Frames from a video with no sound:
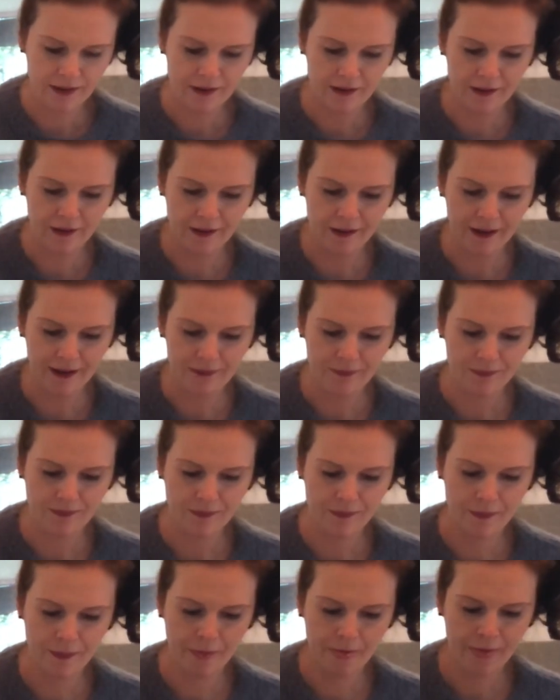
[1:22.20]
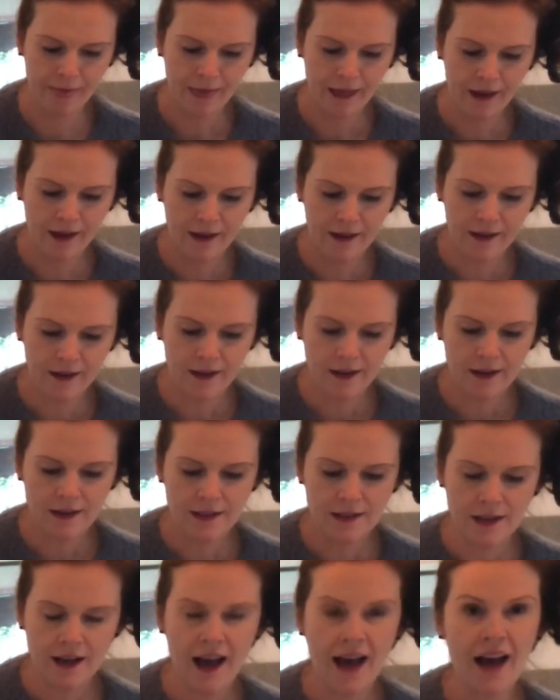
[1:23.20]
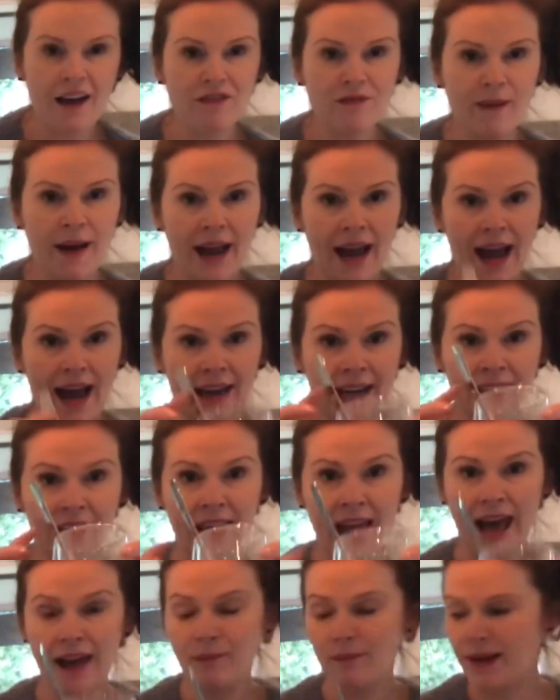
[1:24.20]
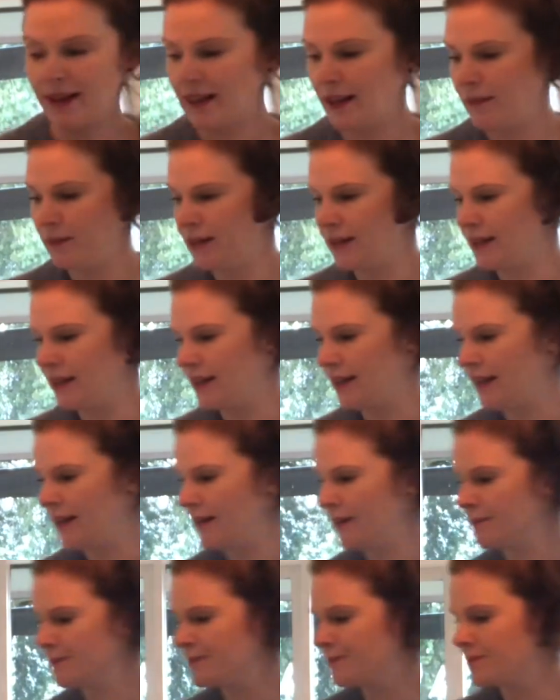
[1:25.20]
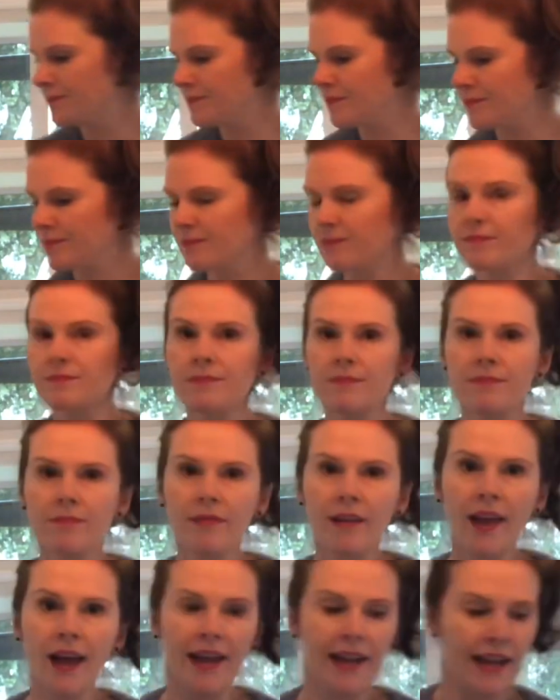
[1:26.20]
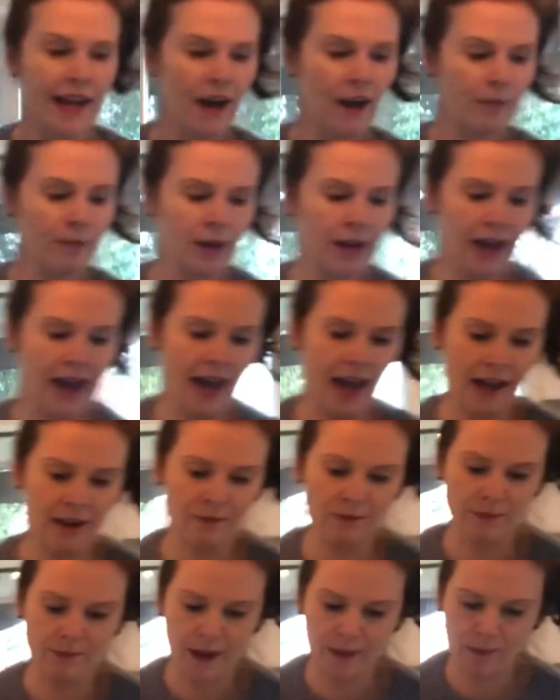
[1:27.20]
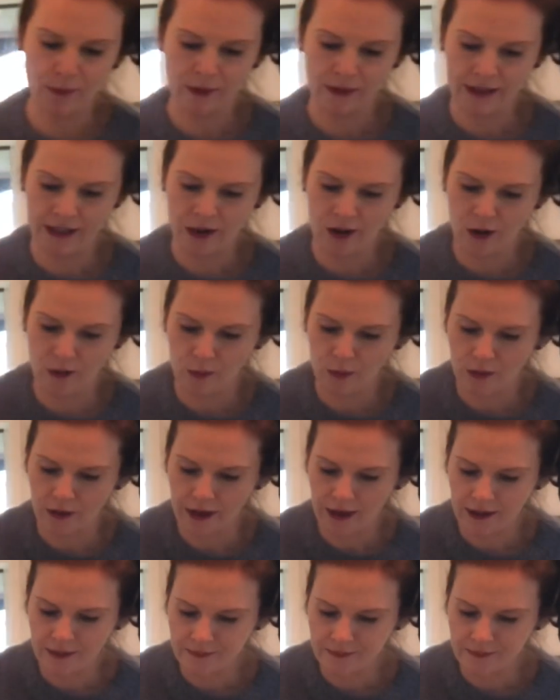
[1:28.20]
Alright. So I have my honey and my lemon in here, and now I'm going to add my boiling hot water.